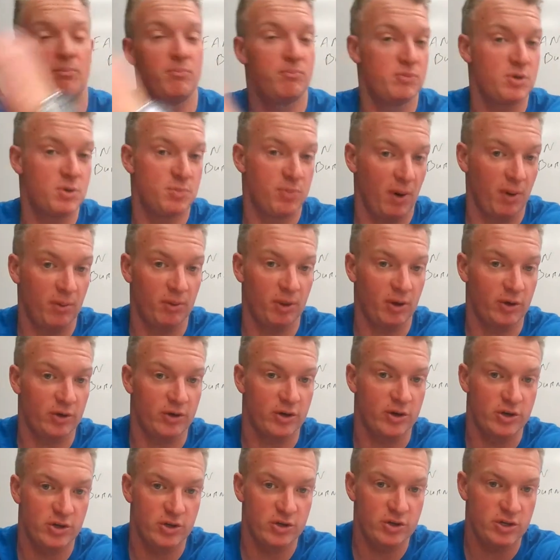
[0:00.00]
You probably
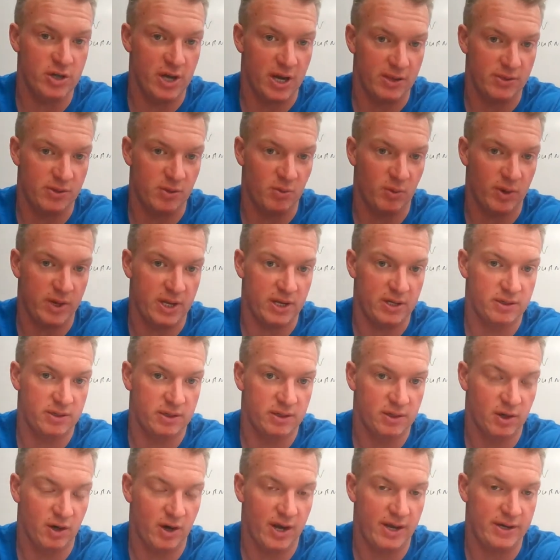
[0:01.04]
already knew you had the win
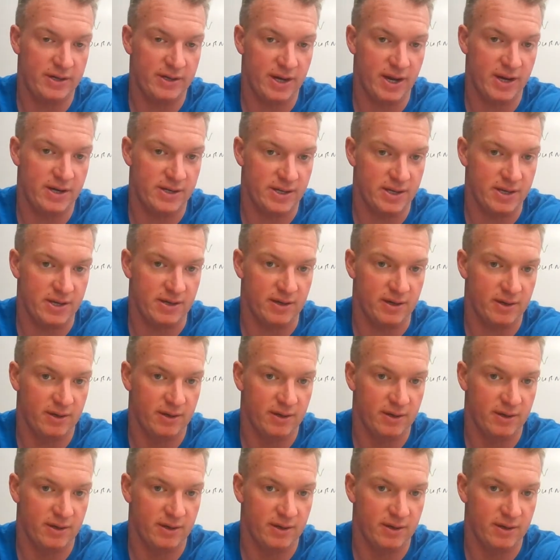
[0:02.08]
or had an idea.